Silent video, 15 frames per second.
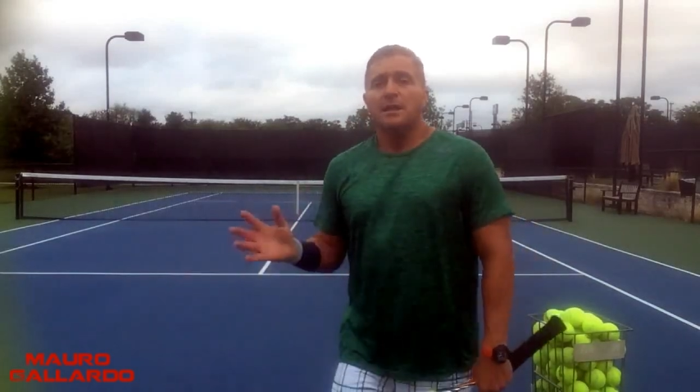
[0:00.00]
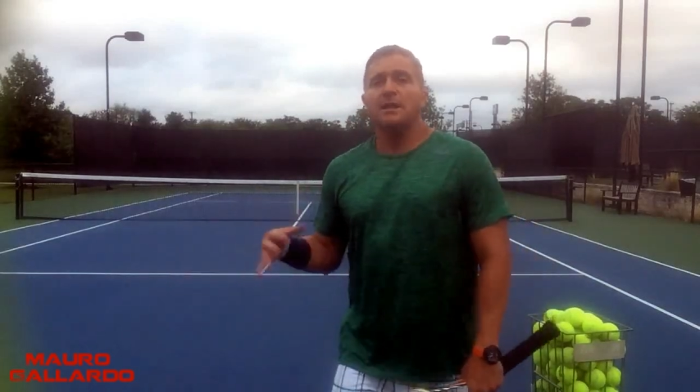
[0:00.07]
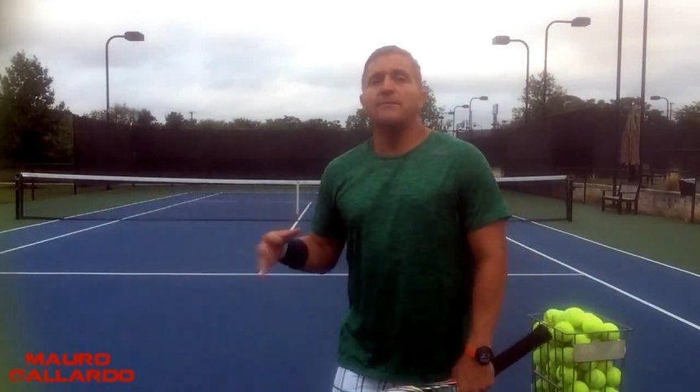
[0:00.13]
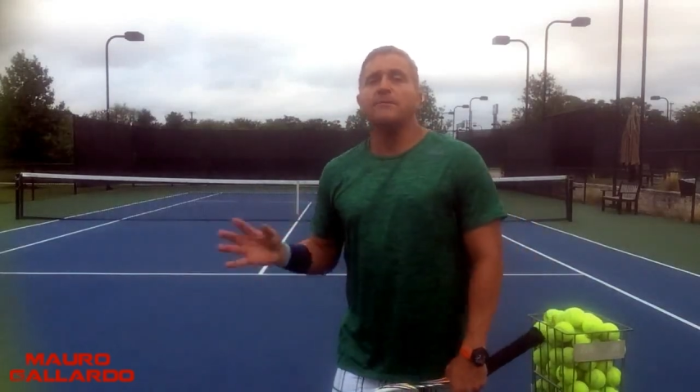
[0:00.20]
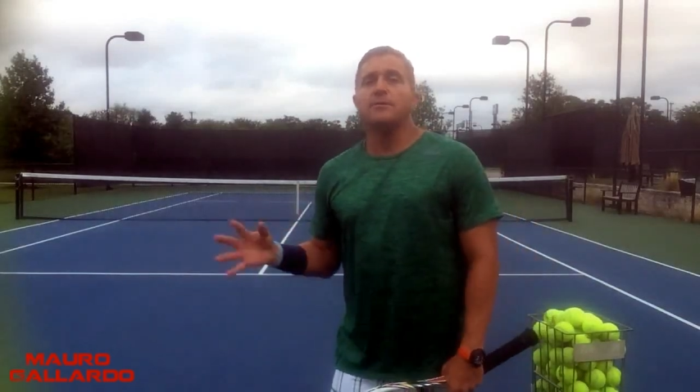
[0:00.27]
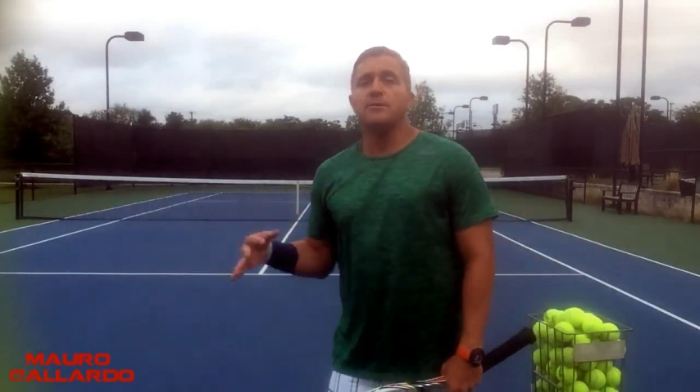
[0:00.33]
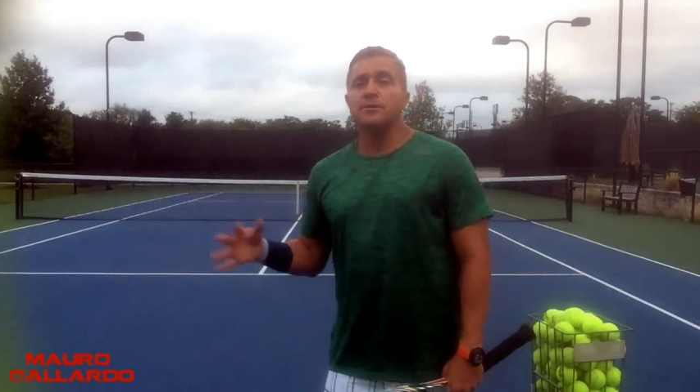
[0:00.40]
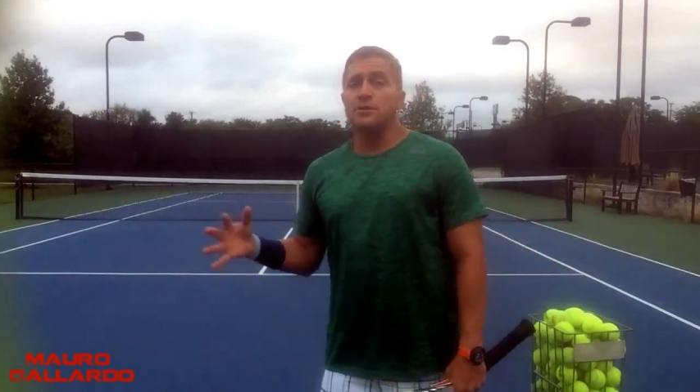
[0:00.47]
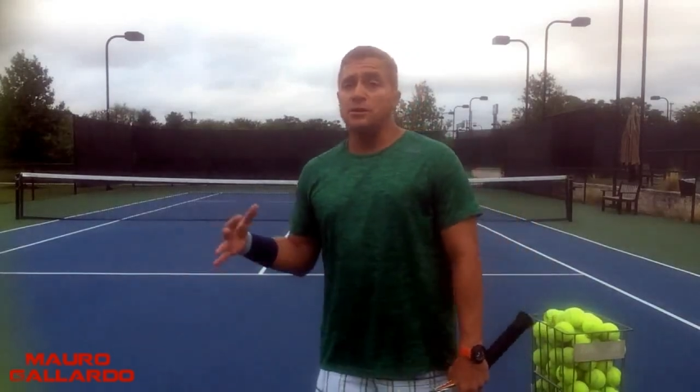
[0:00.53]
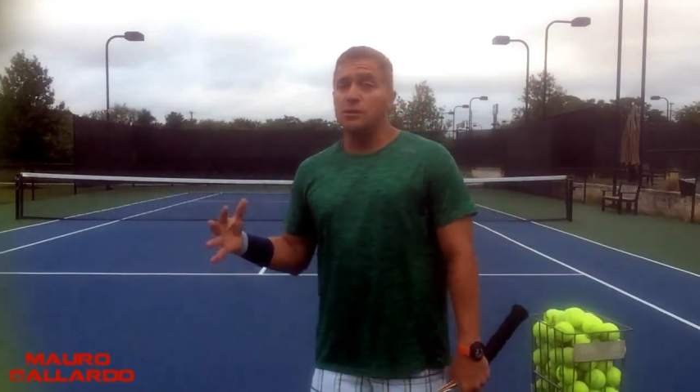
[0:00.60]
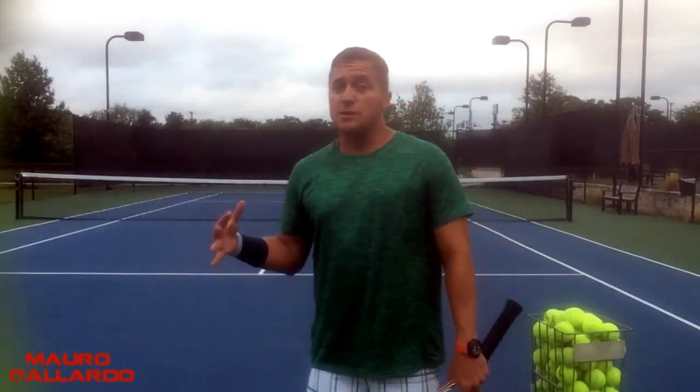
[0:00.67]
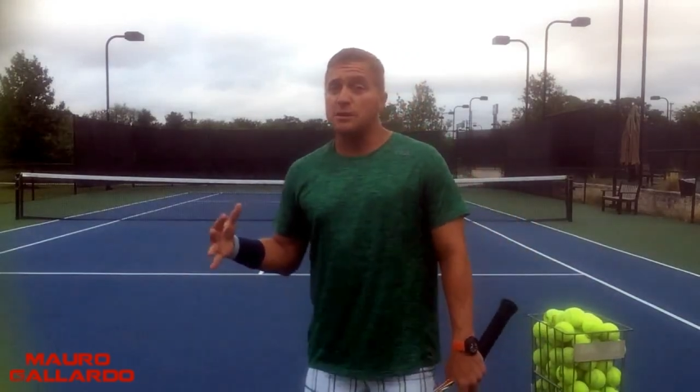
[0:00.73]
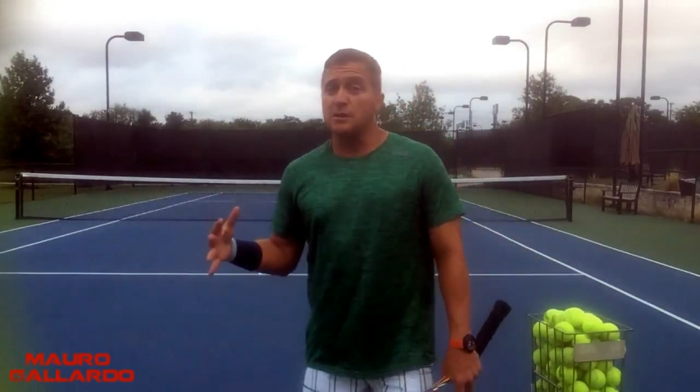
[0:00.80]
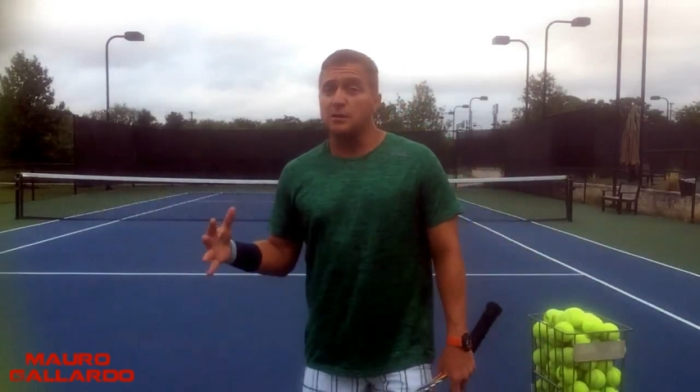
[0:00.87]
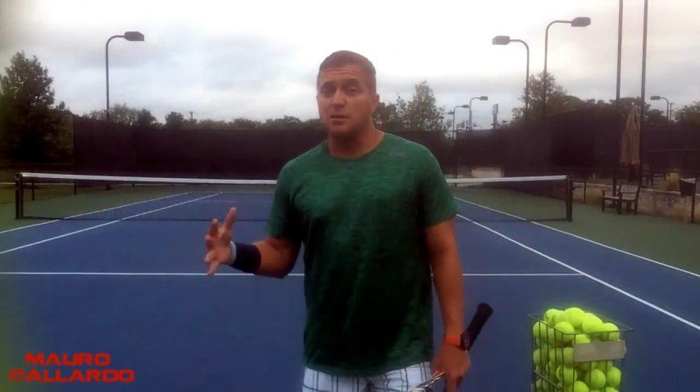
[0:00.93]
If you're
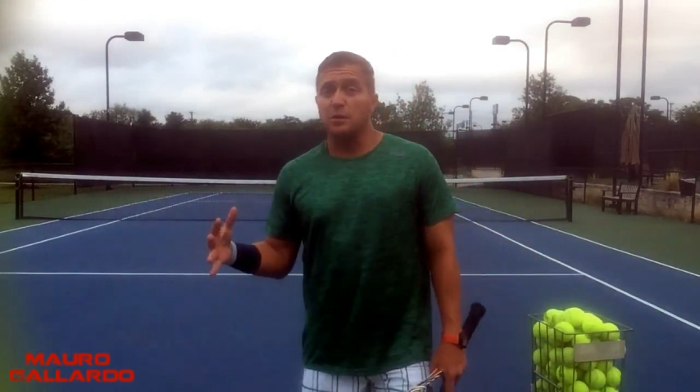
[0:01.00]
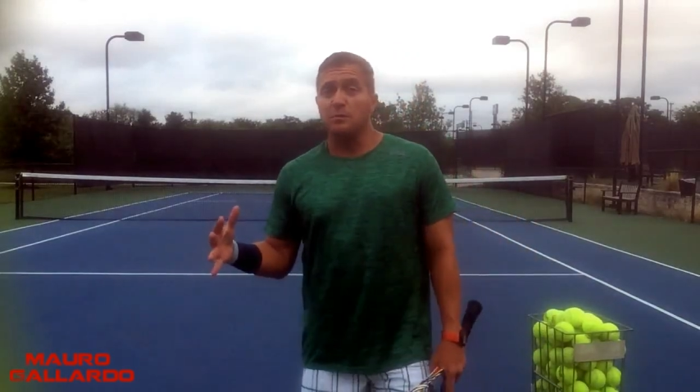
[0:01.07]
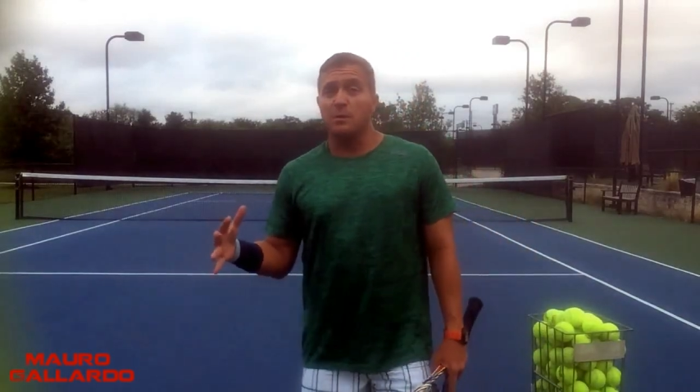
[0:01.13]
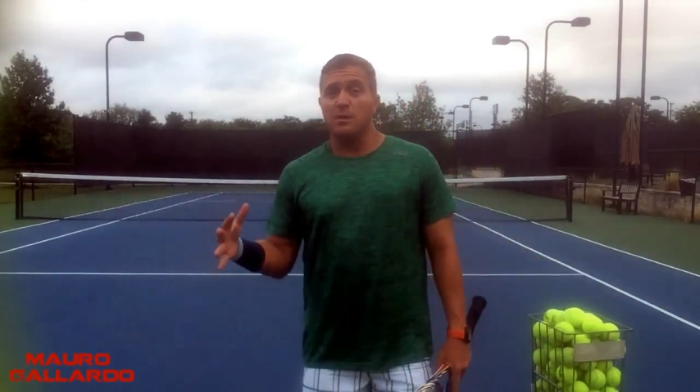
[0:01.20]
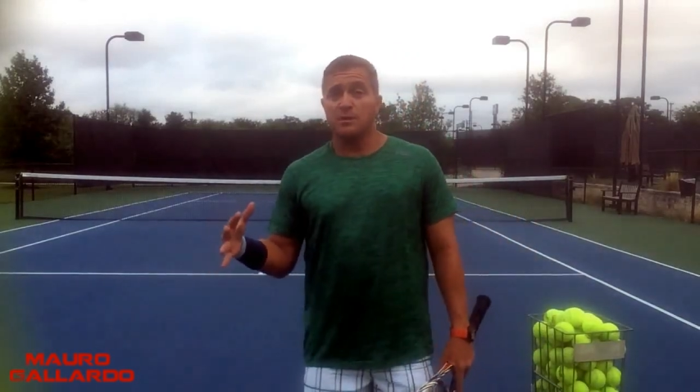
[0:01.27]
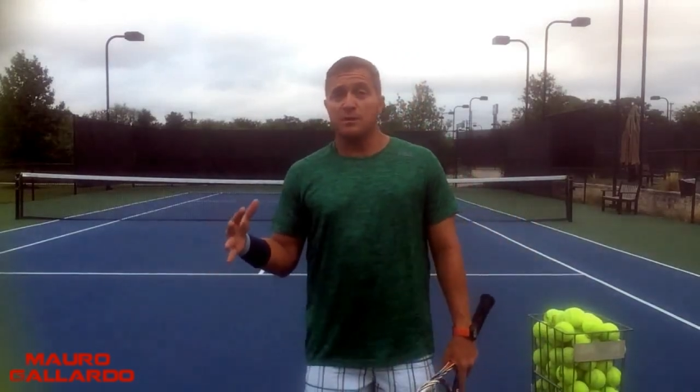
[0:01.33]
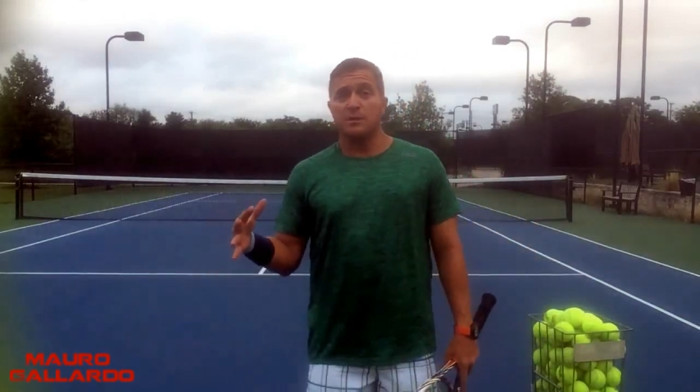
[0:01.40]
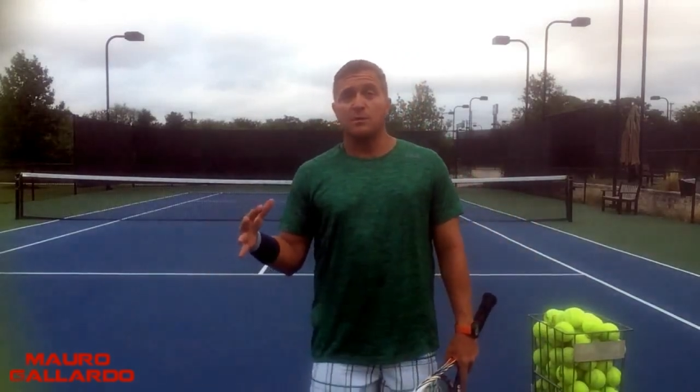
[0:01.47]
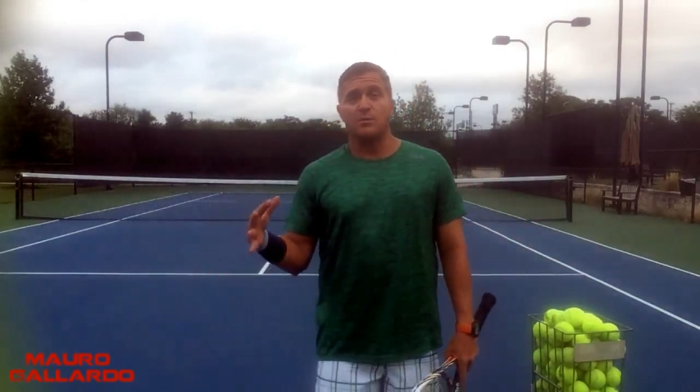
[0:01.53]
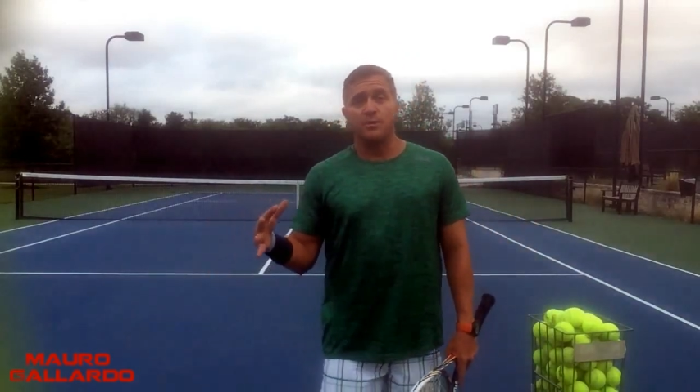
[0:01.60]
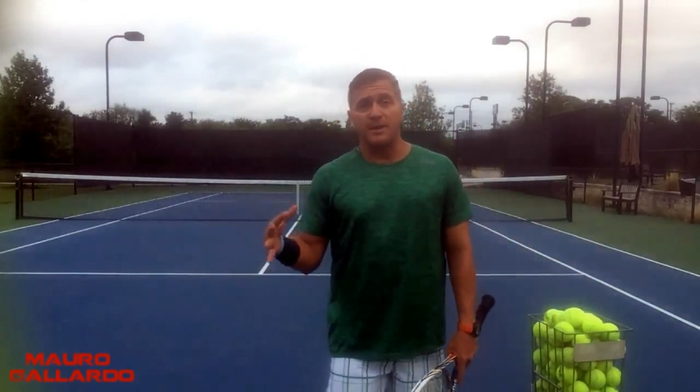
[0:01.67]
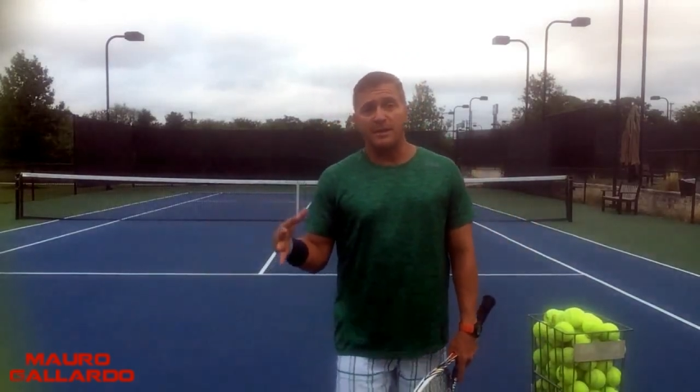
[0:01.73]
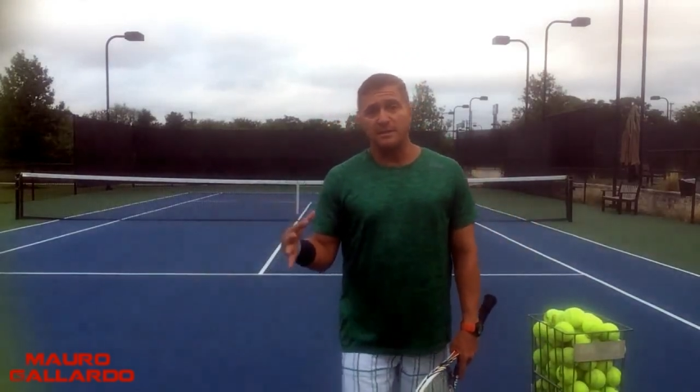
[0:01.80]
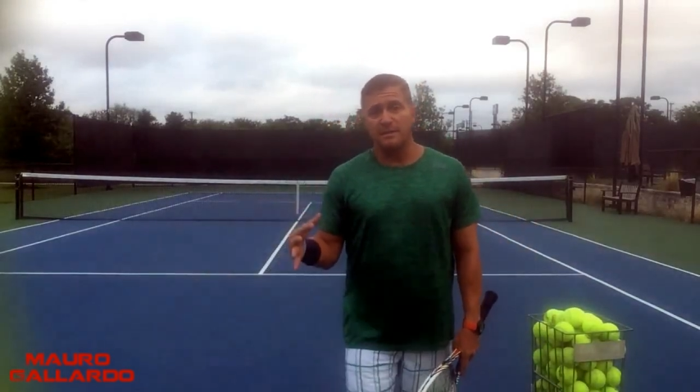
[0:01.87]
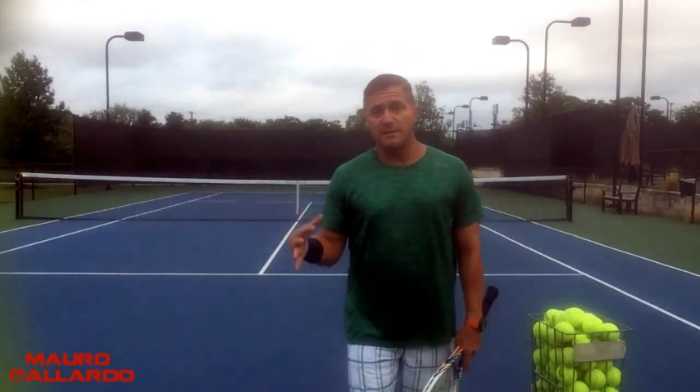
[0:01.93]
using too much the
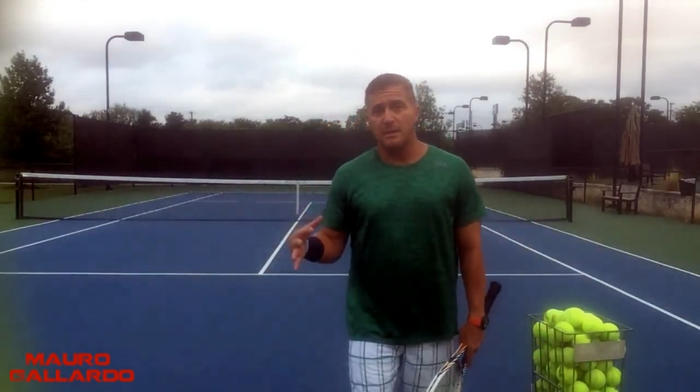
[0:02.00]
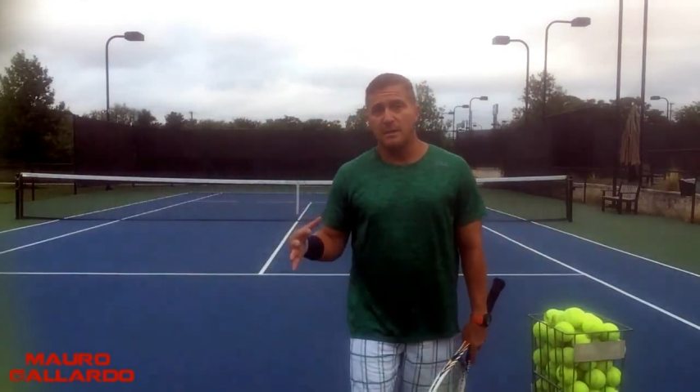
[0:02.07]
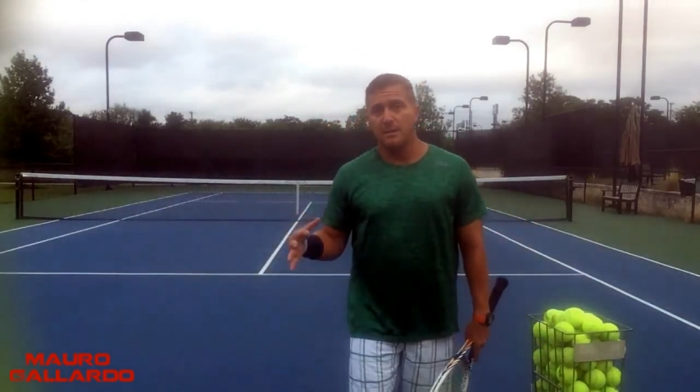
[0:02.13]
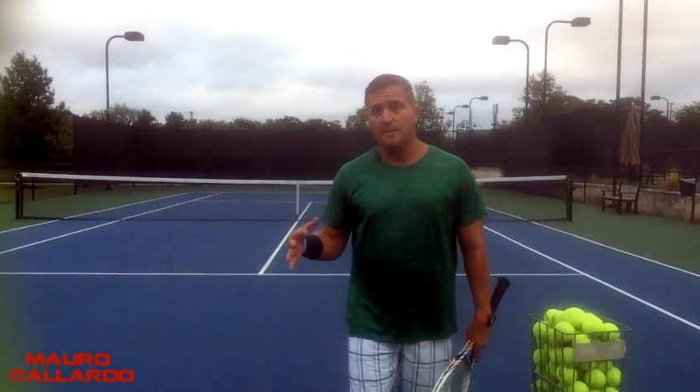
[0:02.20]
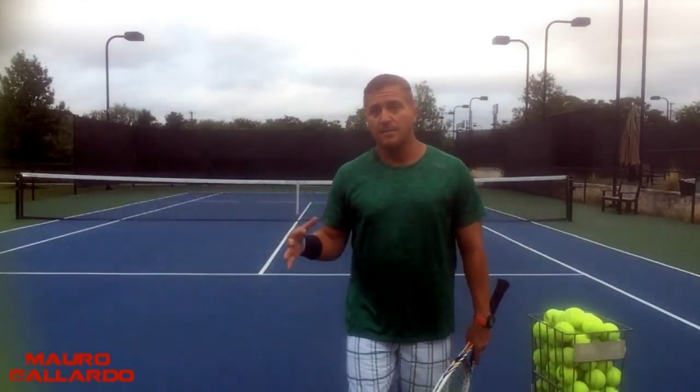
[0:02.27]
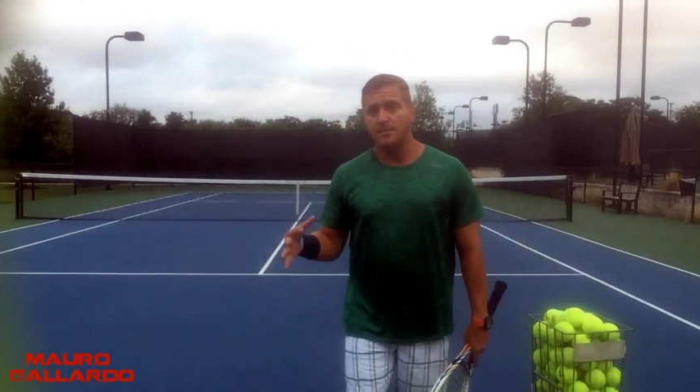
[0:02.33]
wrist,